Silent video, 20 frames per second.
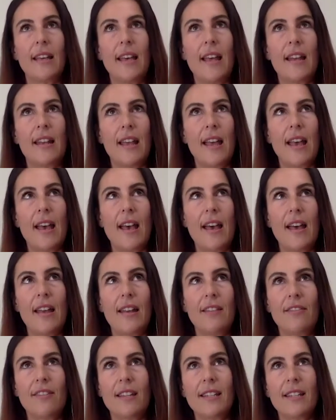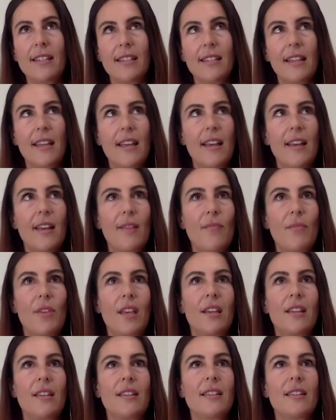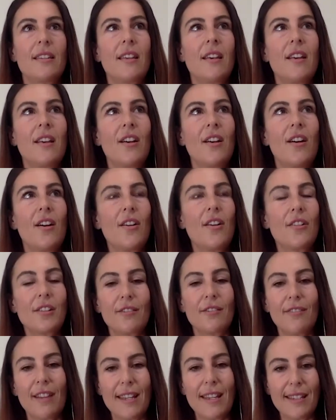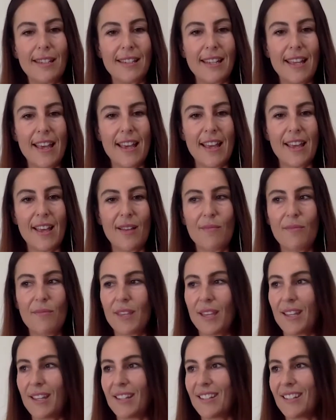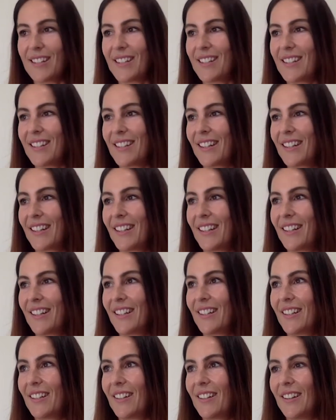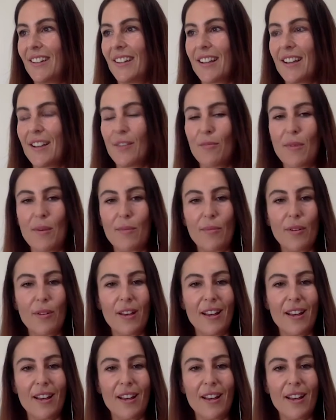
an, aniracetam, there's oxiracetam, there's oh, I can't remember.